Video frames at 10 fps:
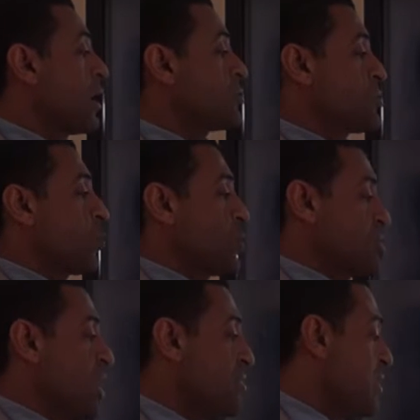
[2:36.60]
So
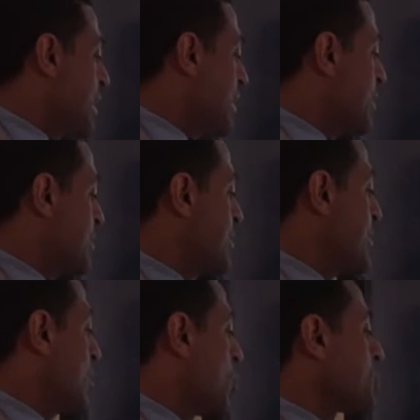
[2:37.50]
which hit the
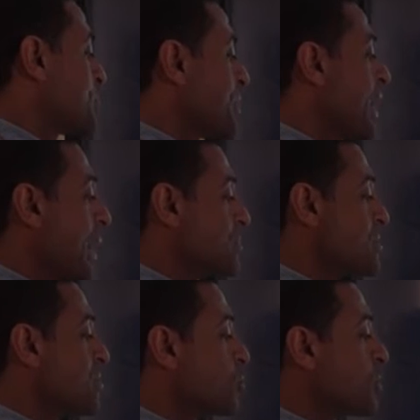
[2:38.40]
Earth, or
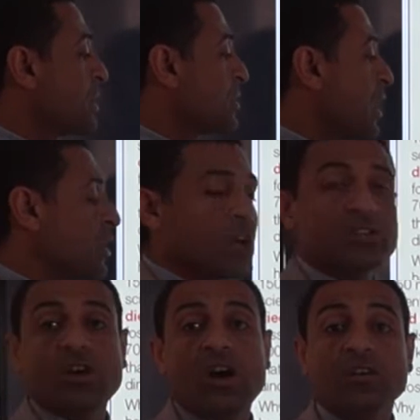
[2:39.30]
perhaps there were a
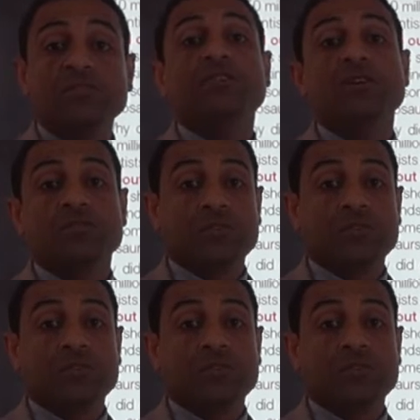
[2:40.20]
lot of